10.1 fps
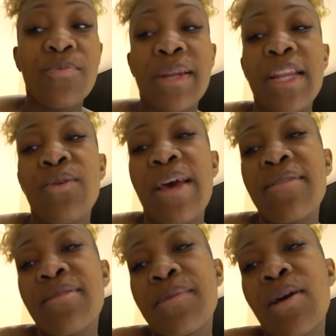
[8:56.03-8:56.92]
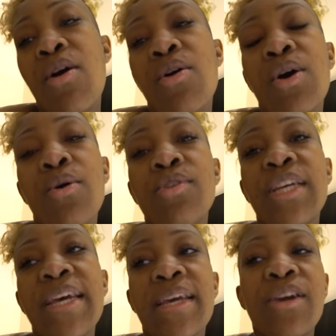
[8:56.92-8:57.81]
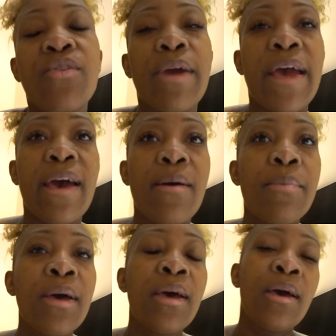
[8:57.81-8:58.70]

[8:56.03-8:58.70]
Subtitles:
But they do have something called Gojek and Grab.